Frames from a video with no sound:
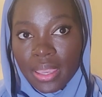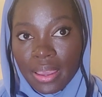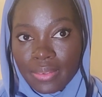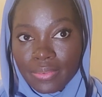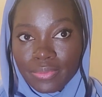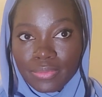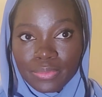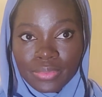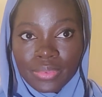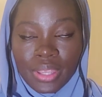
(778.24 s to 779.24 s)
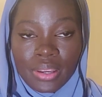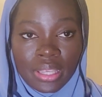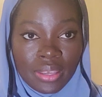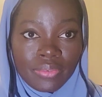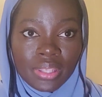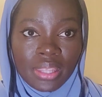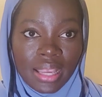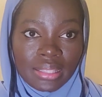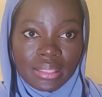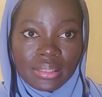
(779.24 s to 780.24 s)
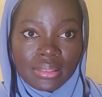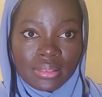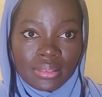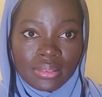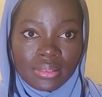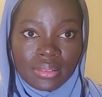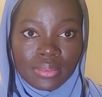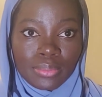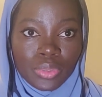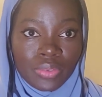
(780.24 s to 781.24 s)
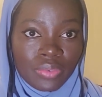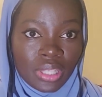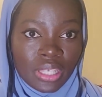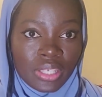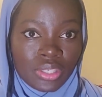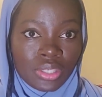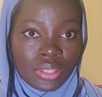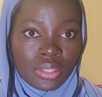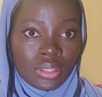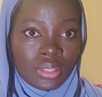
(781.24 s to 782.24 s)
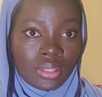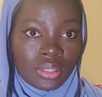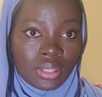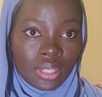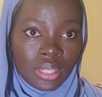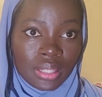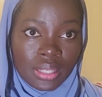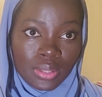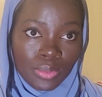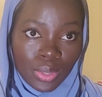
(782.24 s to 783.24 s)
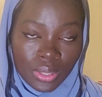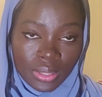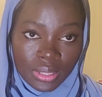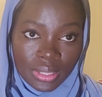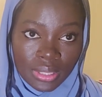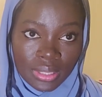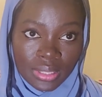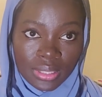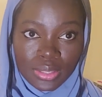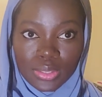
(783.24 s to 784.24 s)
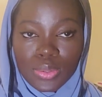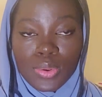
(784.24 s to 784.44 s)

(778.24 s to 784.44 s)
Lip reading: are given that privilege in this world to